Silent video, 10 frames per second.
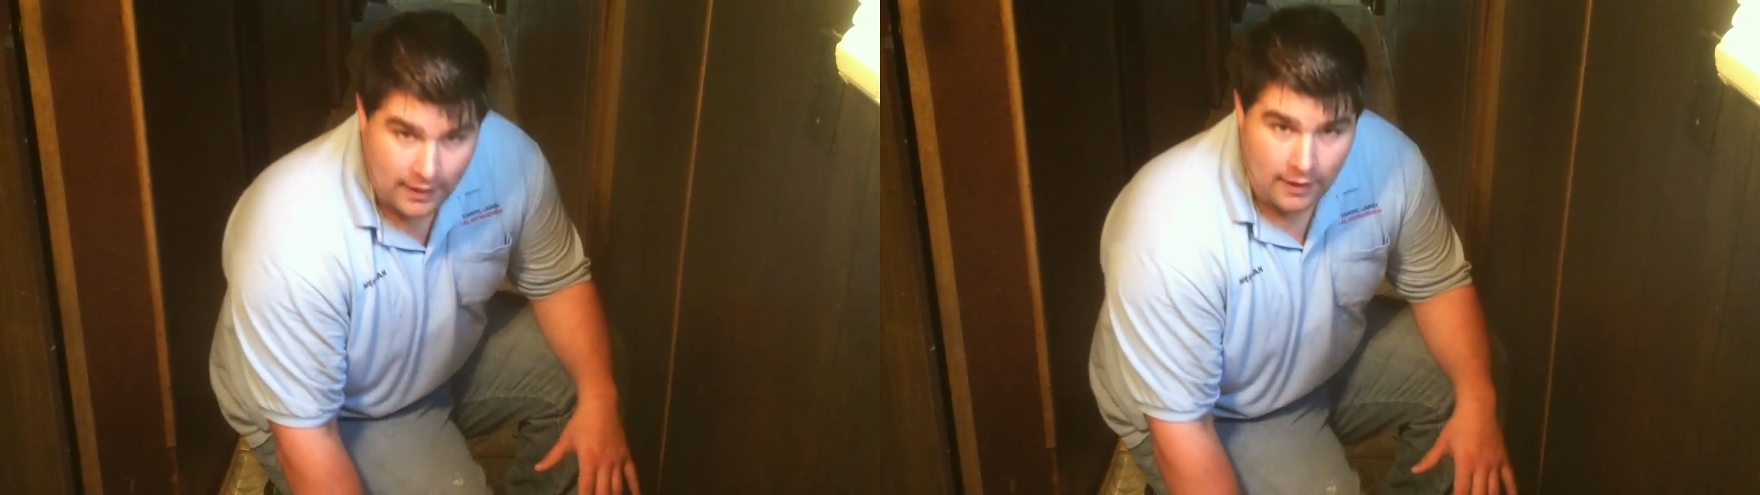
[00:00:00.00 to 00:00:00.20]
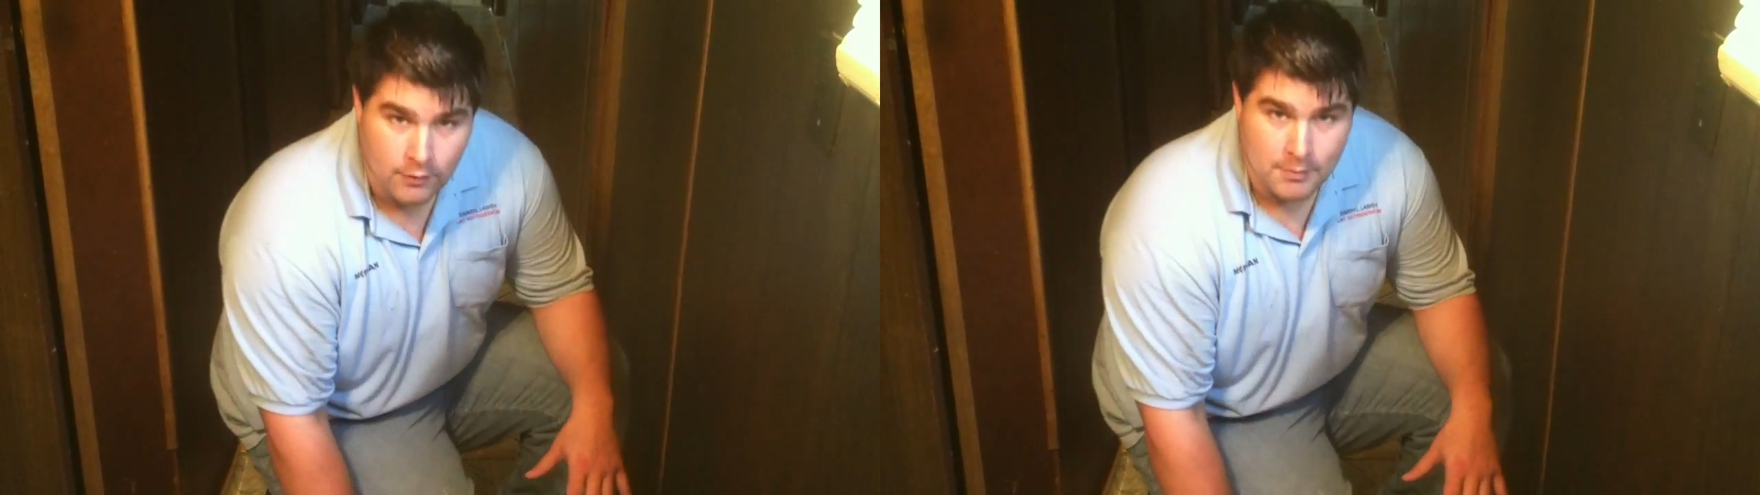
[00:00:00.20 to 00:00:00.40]
where
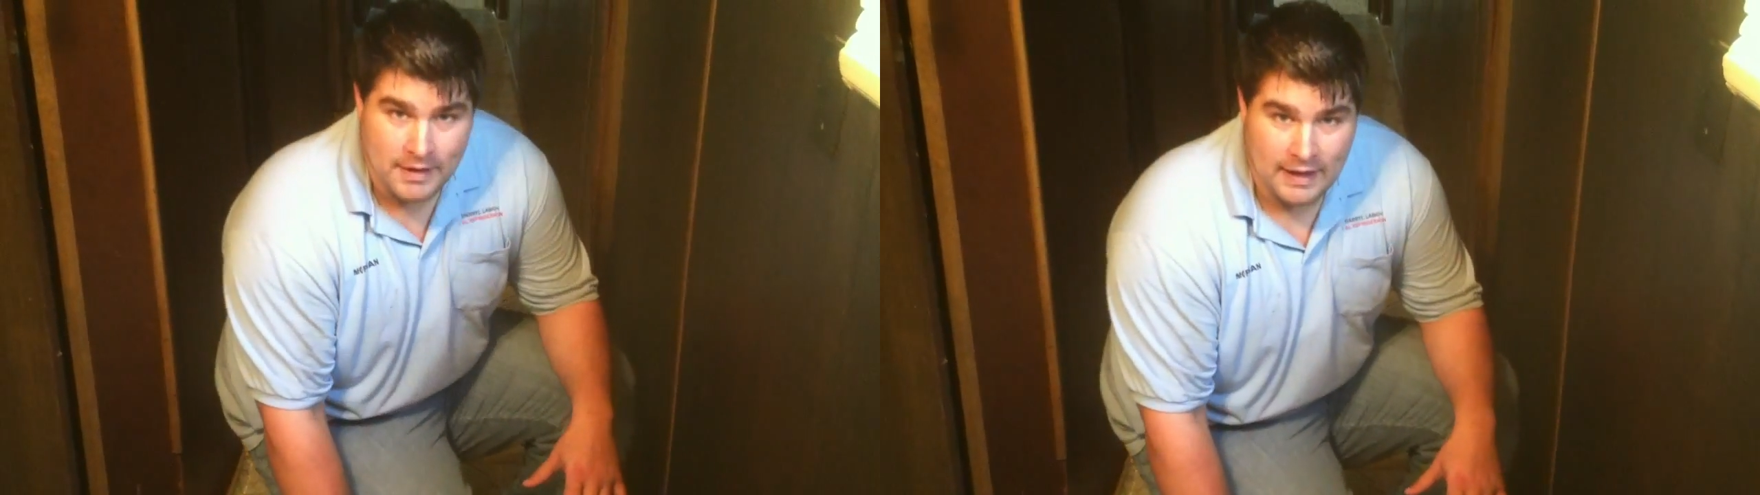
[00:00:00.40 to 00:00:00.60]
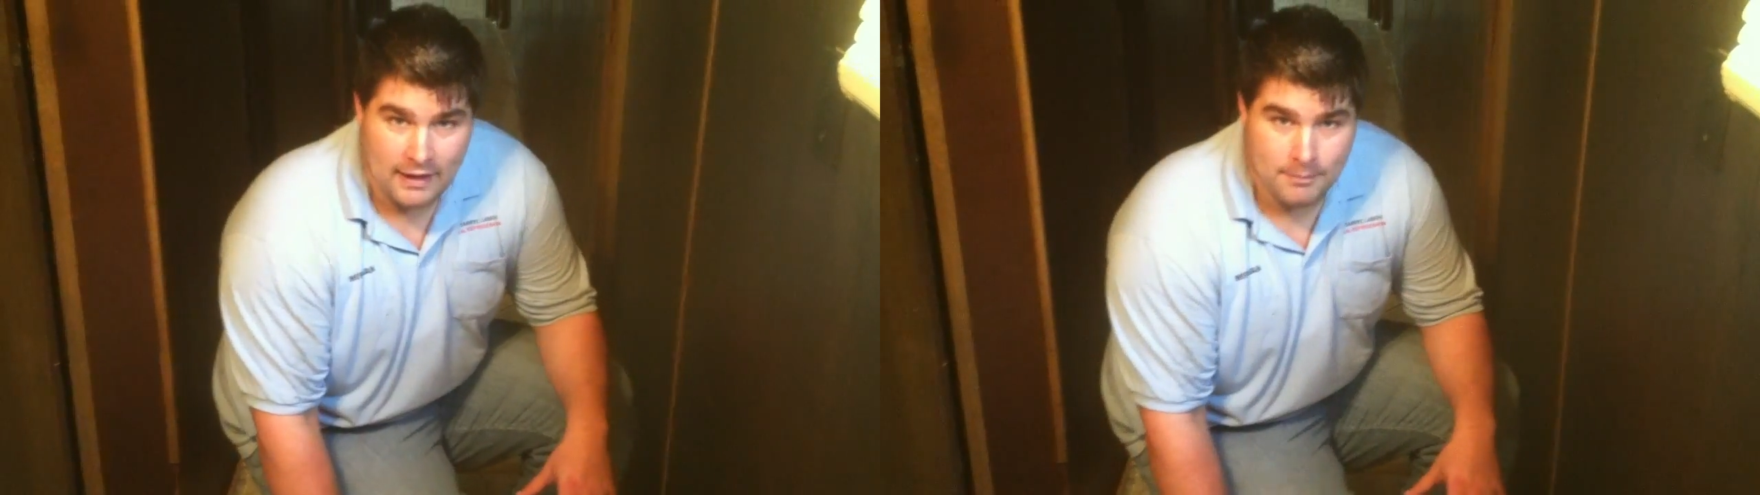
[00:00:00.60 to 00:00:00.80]
air would be
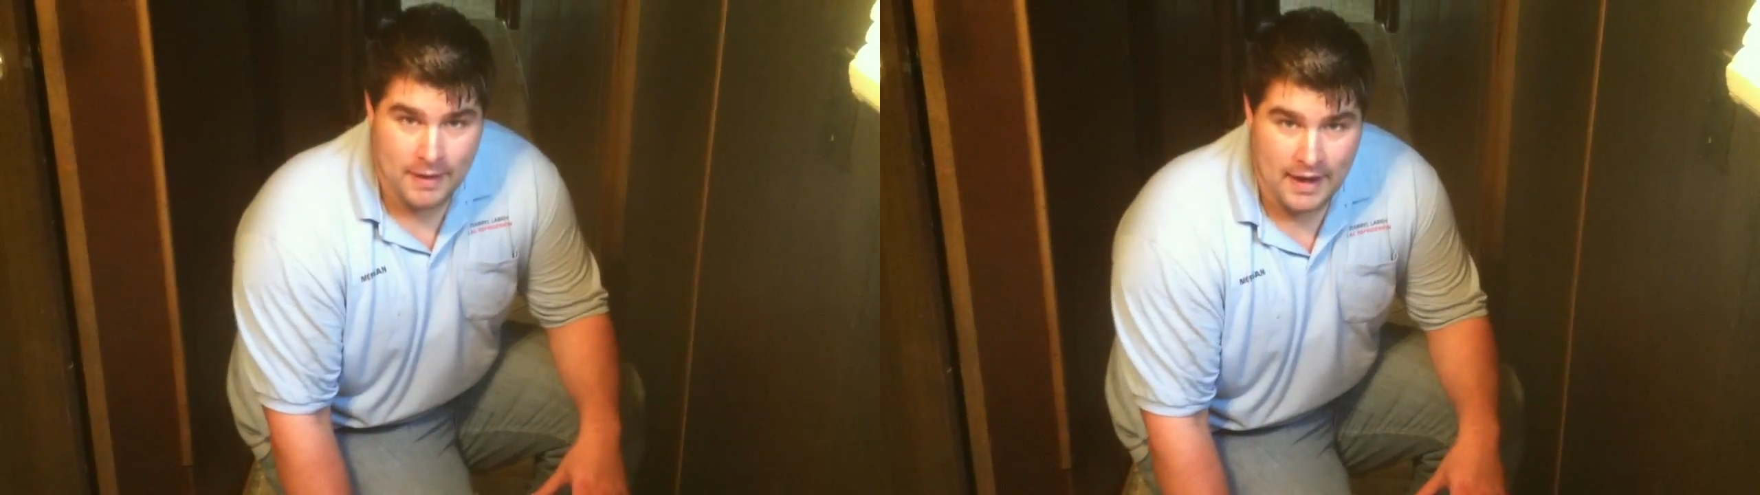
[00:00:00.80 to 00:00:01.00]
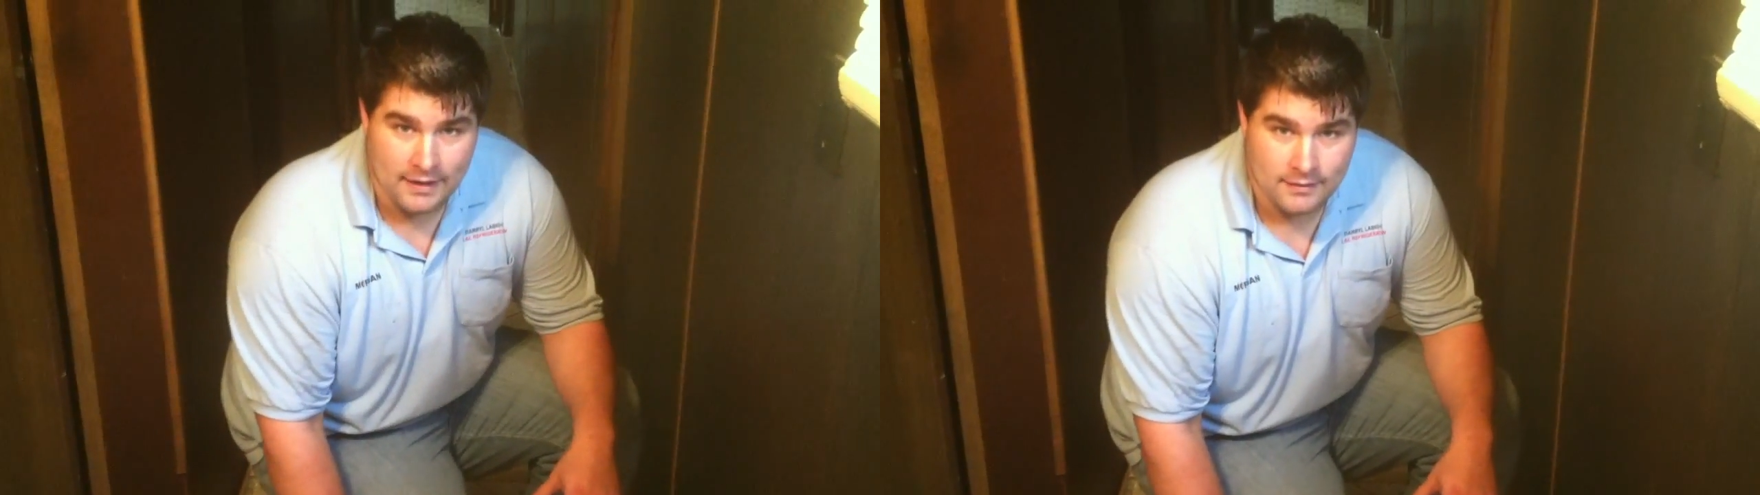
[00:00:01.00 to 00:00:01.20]
allowed to
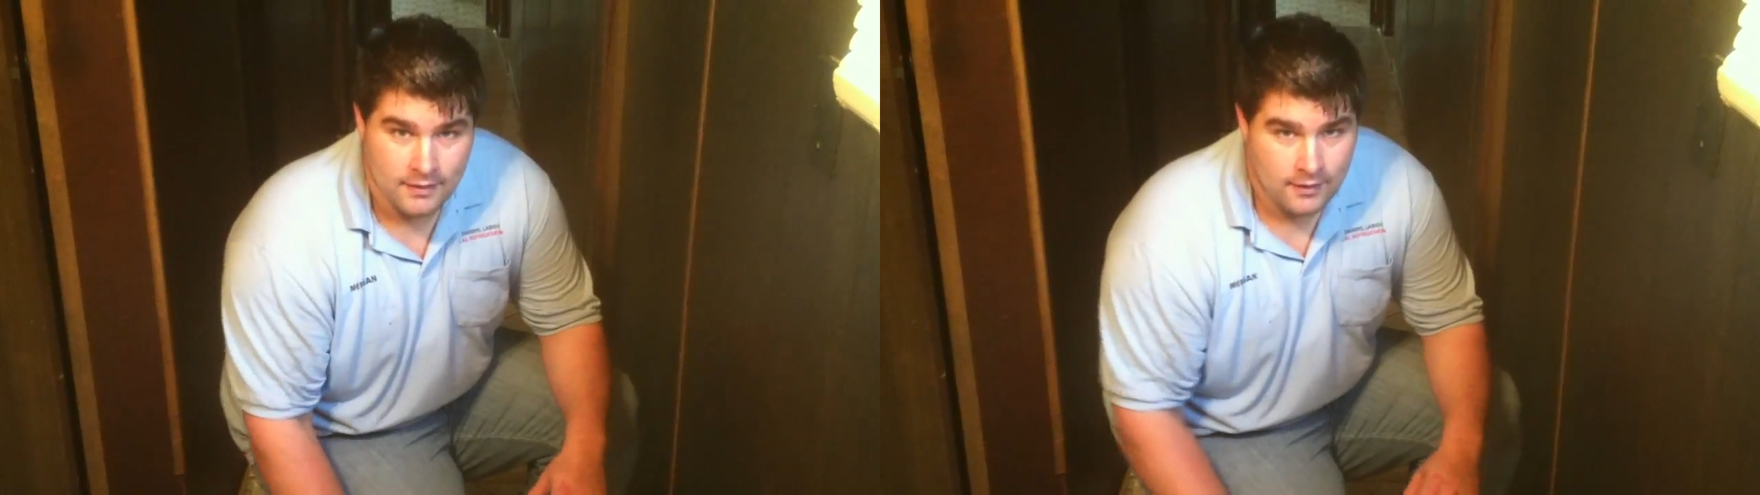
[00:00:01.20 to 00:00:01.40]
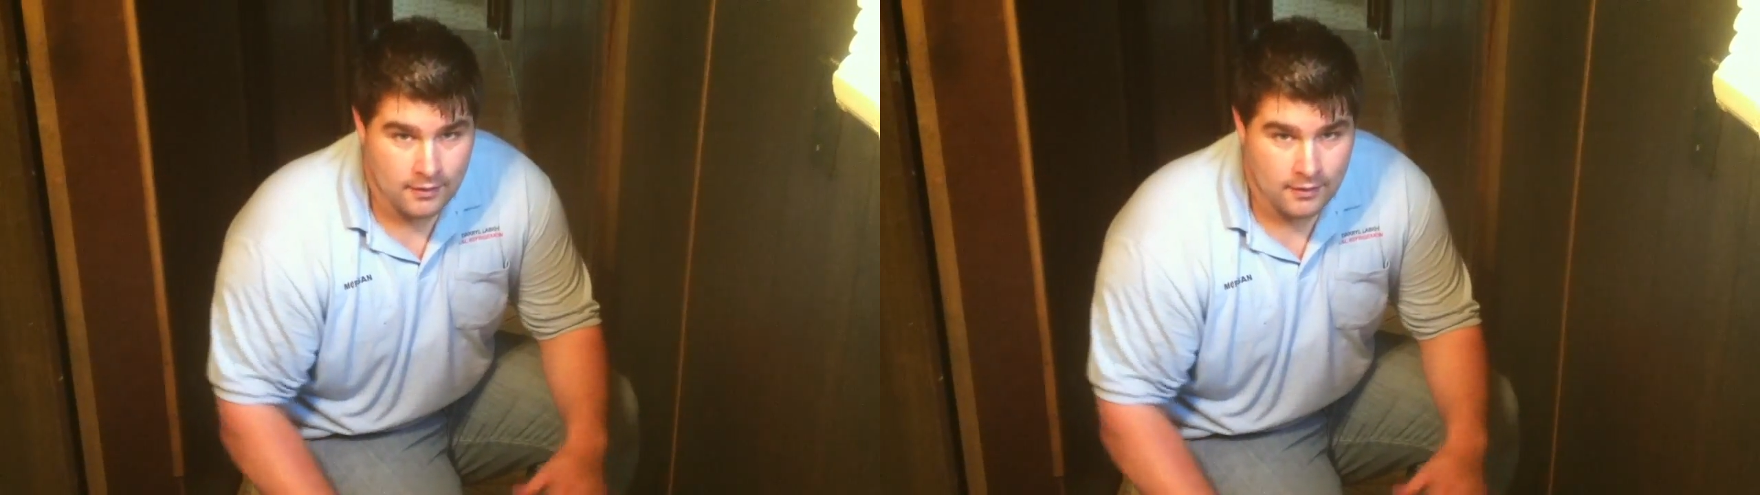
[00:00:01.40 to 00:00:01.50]
pass,